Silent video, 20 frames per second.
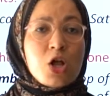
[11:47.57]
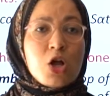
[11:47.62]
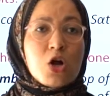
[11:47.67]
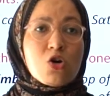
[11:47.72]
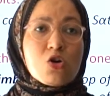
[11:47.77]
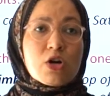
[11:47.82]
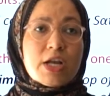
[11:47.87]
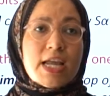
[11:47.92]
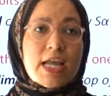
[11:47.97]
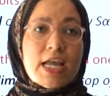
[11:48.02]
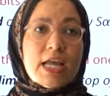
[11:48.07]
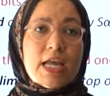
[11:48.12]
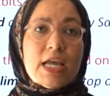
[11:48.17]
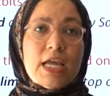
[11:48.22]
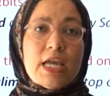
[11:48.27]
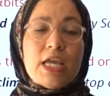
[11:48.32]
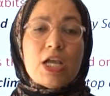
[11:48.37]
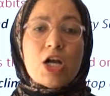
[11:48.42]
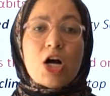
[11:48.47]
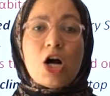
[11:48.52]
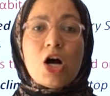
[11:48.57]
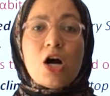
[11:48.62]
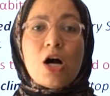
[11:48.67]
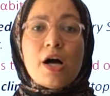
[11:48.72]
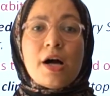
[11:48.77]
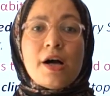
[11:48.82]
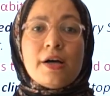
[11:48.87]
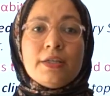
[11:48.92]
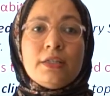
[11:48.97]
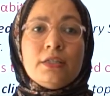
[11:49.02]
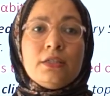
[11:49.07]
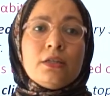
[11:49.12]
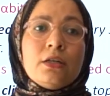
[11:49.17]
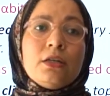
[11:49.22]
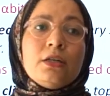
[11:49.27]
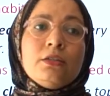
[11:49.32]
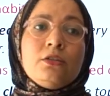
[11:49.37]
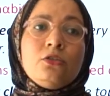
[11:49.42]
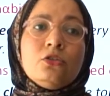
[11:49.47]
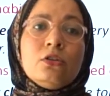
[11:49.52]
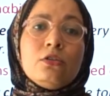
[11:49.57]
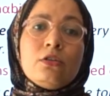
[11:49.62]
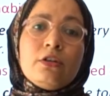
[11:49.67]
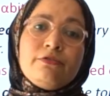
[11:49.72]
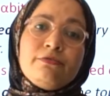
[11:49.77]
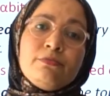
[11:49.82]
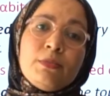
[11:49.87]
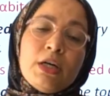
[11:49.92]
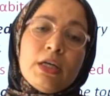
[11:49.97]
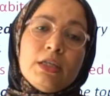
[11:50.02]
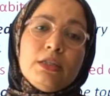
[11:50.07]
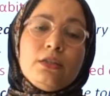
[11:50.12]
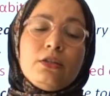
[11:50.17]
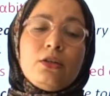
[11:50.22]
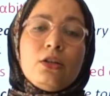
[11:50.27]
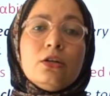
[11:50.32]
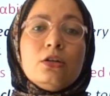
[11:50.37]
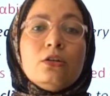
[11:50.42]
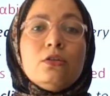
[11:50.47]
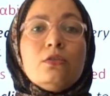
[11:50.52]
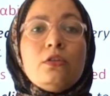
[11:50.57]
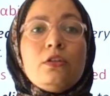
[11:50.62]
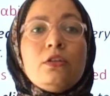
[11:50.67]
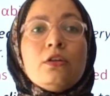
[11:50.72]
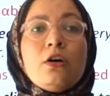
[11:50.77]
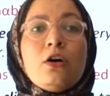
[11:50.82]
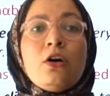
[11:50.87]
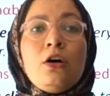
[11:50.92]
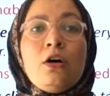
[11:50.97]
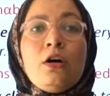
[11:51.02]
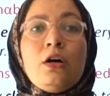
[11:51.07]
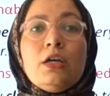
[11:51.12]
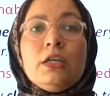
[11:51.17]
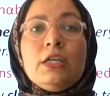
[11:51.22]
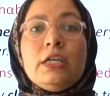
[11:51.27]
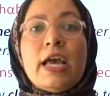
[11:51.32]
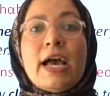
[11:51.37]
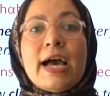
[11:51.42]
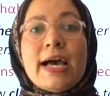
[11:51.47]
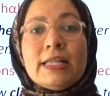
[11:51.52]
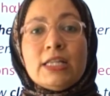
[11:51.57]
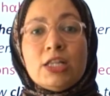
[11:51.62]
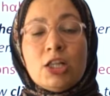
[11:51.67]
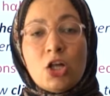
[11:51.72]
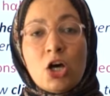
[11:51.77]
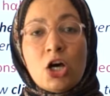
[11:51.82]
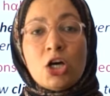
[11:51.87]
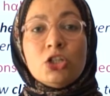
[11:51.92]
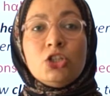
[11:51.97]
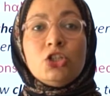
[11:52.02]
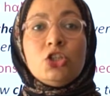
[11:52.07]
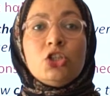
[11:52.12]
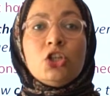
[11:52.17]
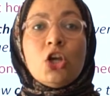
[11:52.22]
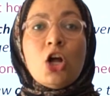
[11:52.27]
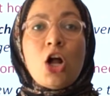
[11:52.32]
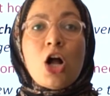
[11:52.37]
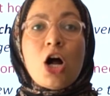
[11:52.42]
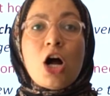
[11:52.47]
Okay, I took off my clothes, I had lunch,